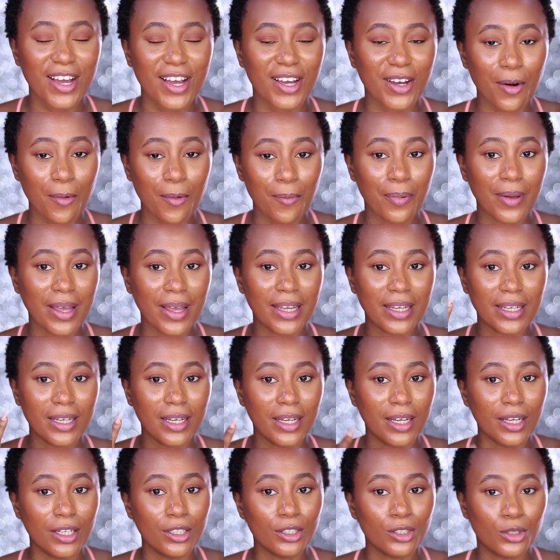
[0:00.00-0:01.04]
compared
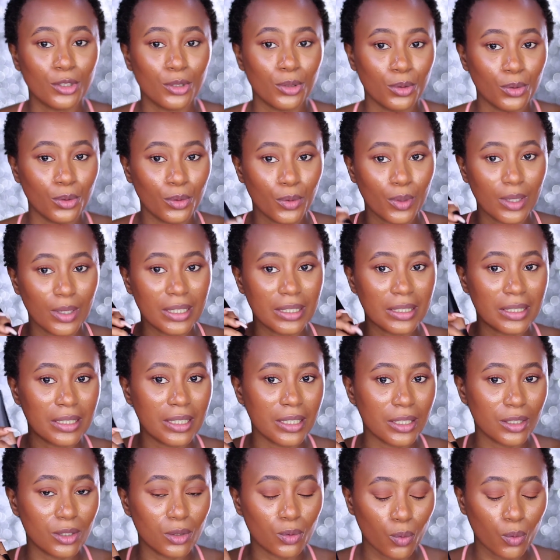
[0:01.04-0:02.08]
to
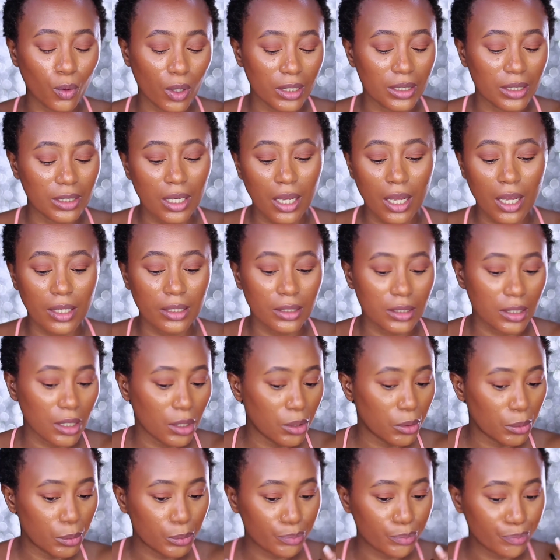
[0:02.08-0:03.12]
this one.
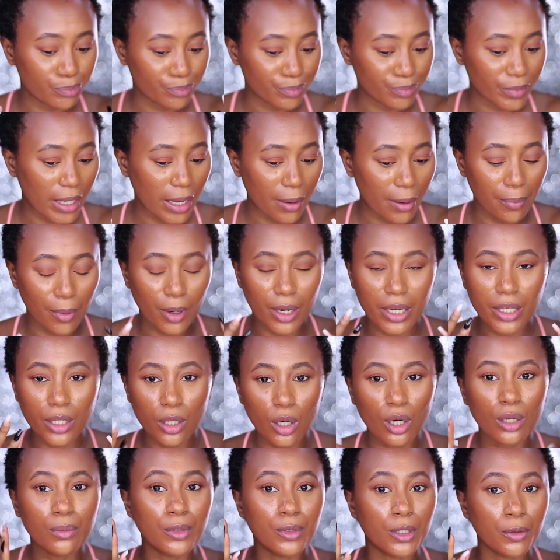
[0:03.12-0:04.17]
So hey, but you
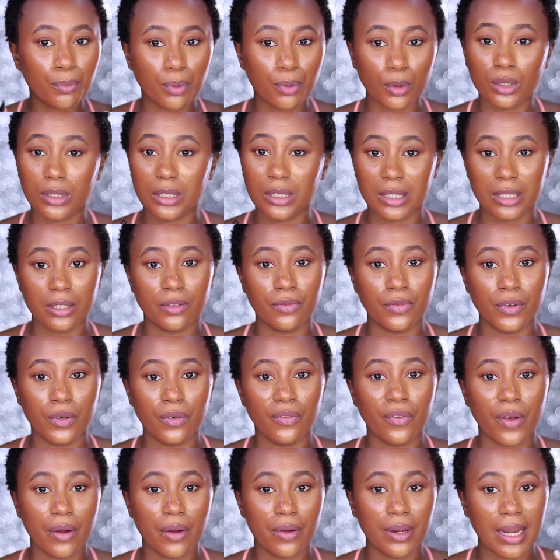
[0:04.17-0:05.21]
know, the both still
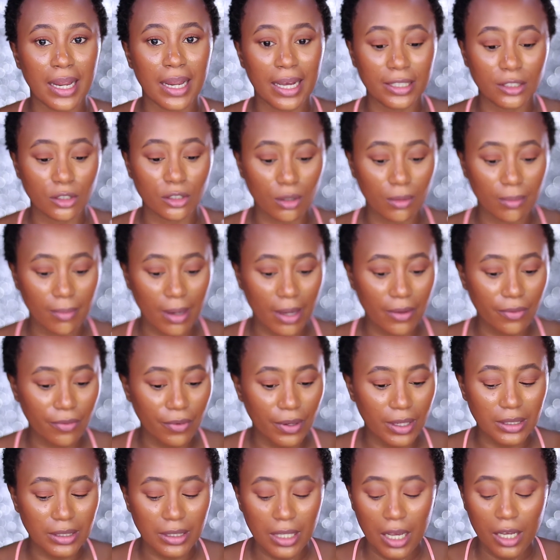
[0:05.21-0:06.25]
feel very light on my
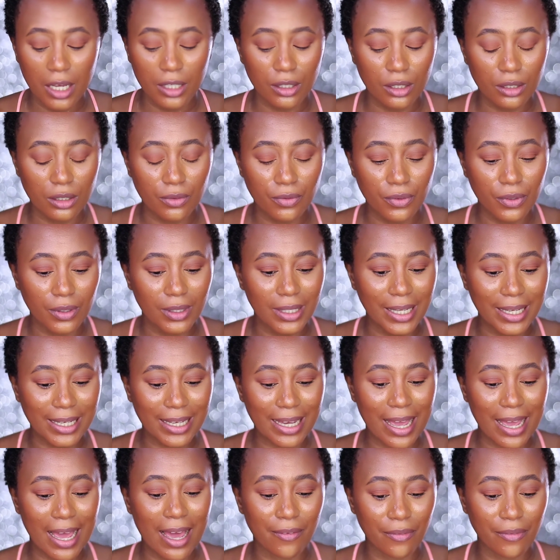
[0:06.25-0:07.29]
face. It doesn't feel like
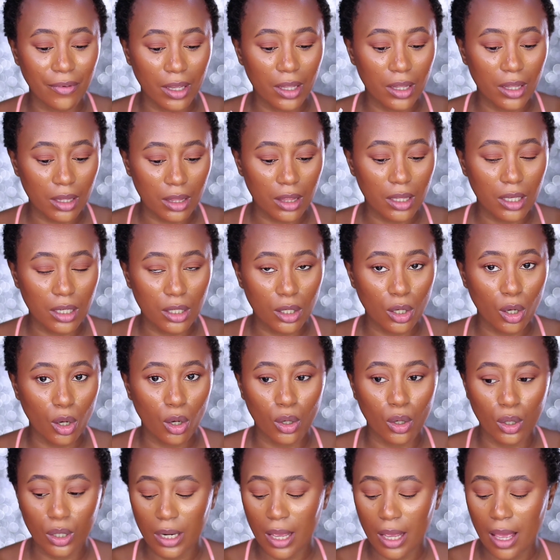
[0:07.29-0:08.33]
I have anything
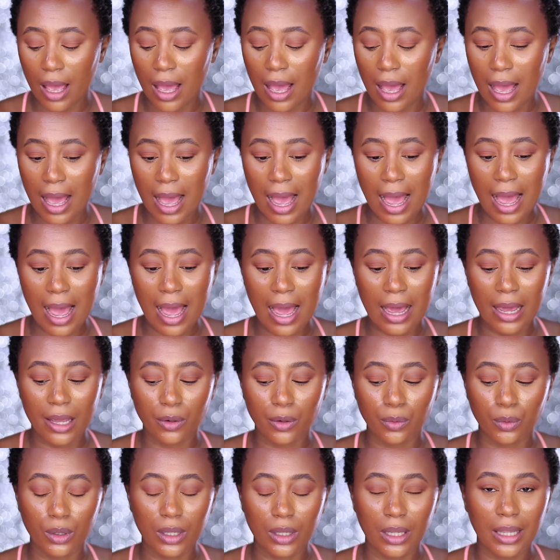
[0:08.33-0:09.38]
on.
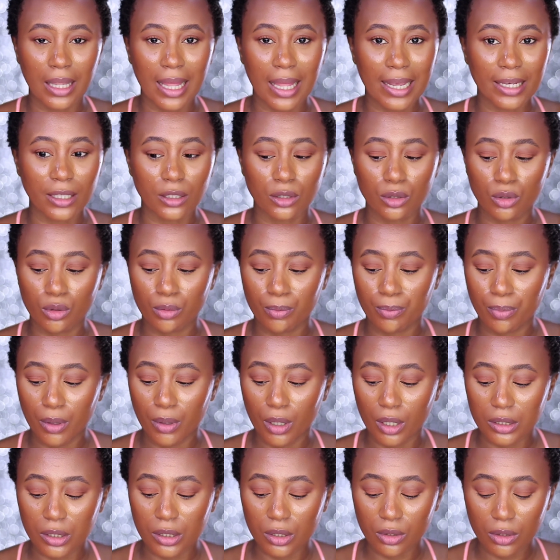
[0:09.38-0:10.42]
I would like to
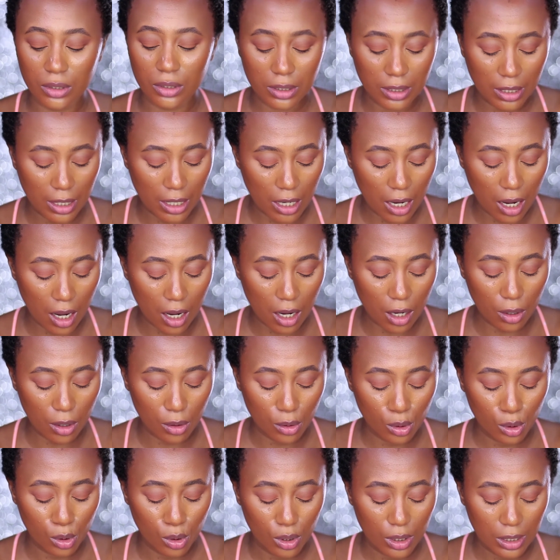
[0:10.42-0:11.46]
blot to see
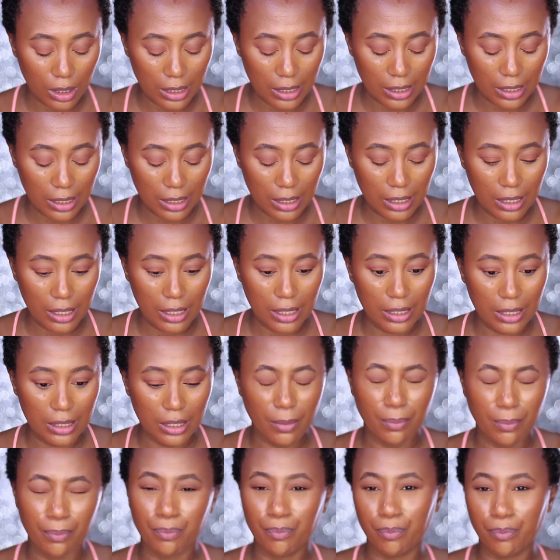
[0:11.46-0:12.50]
how
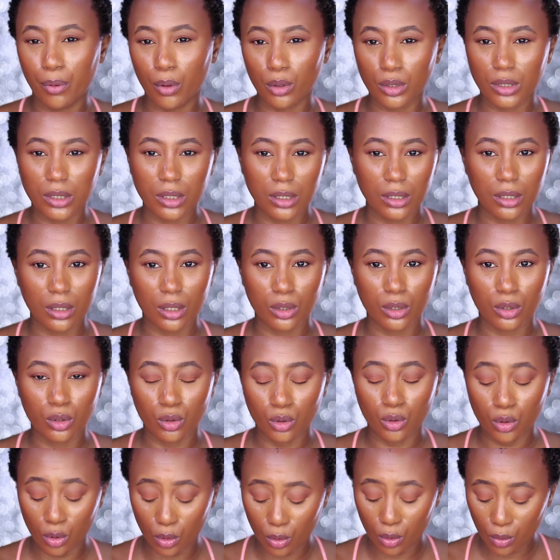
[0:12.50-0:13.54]
they both
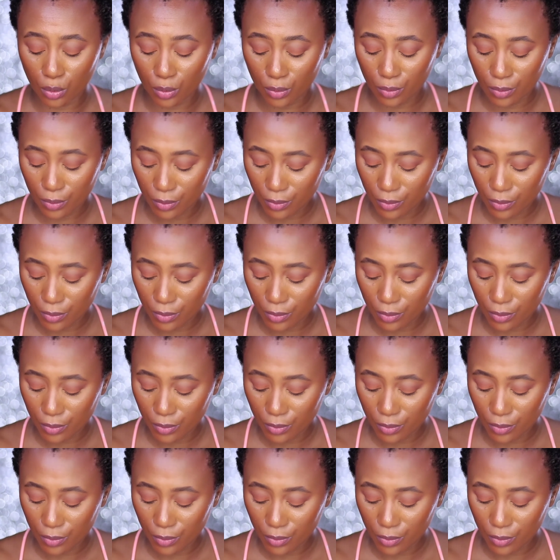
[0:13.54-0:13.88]
do.